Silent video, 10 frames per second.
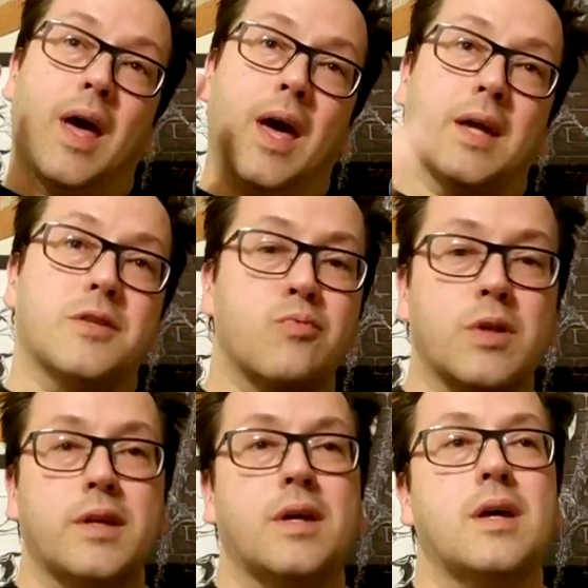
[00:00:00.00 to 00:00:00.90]
And it's
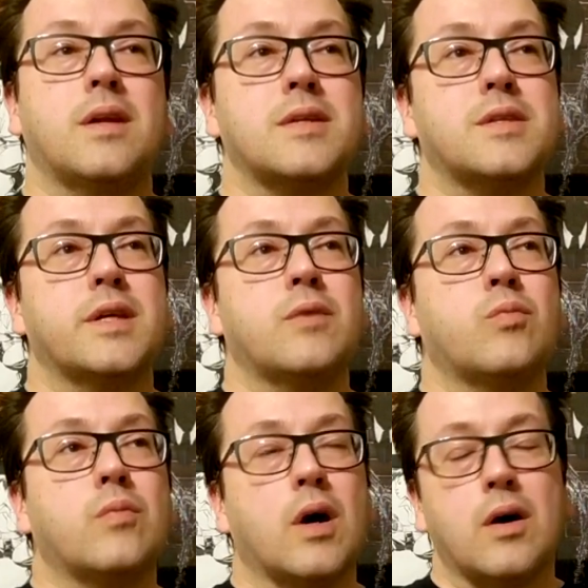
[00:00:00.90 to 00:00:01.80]
really
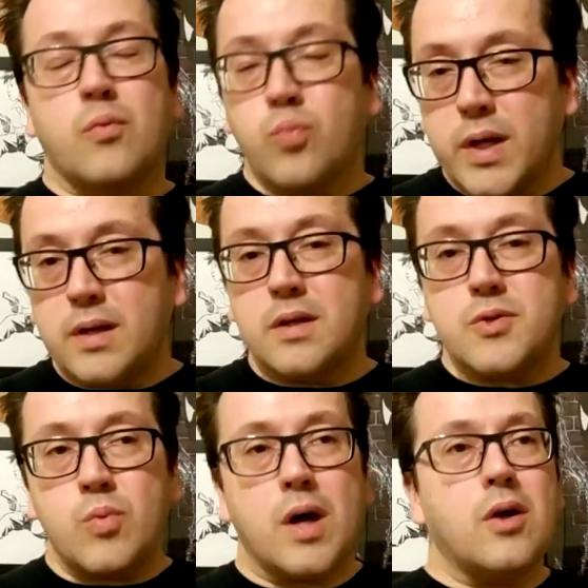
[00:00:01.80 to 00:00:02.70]
nicely written
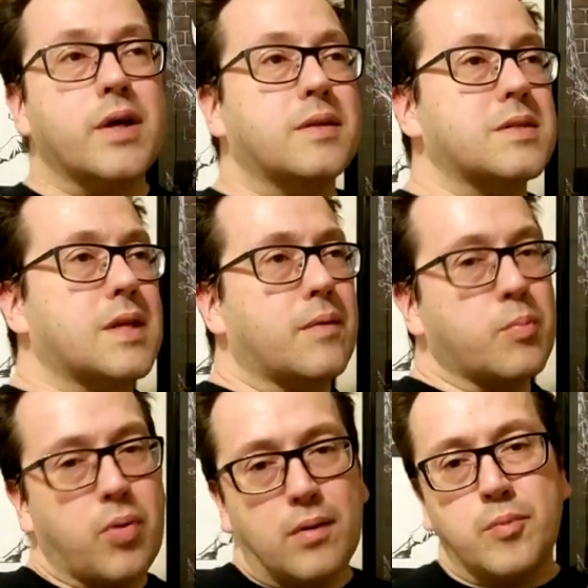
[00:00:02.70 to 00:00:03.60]
as well. It doesn't have the
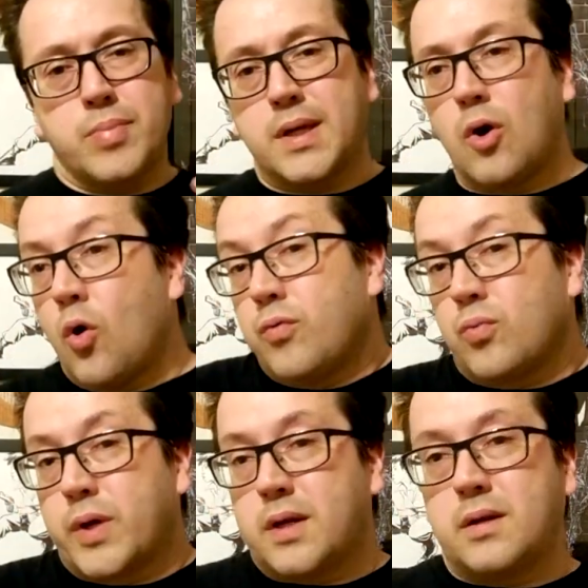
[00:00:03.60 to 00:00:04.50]
problem of being
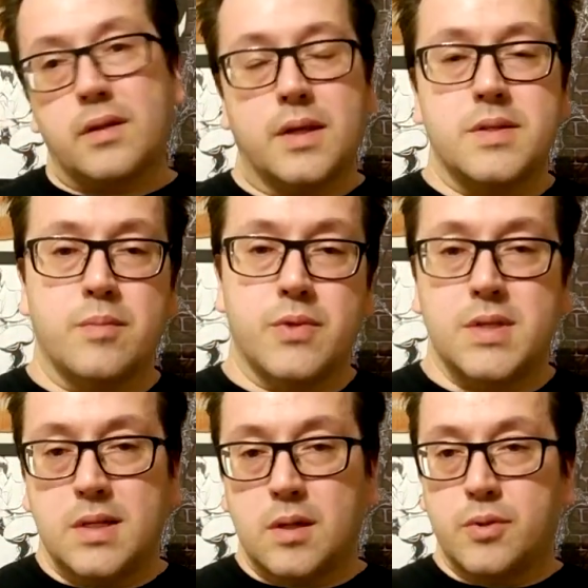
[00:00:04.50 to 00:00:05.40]
overwritten that some of the
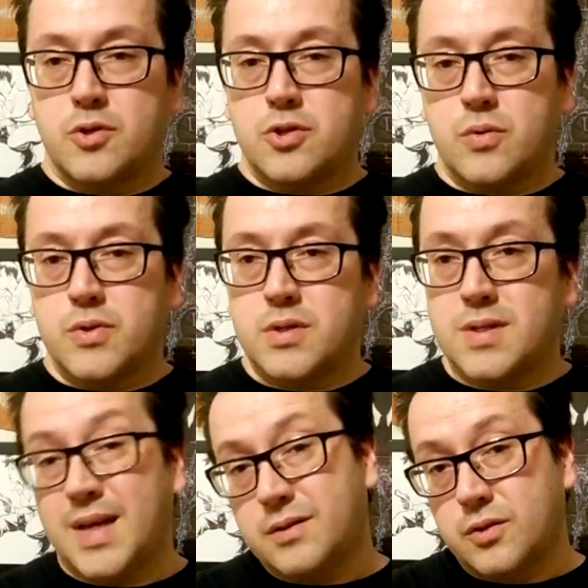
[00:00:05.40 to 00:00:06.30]
CW shows
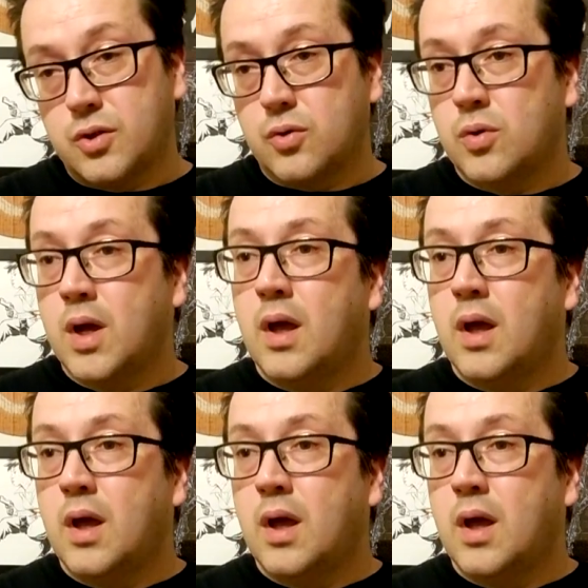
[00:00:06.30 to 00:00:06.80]
tend to do.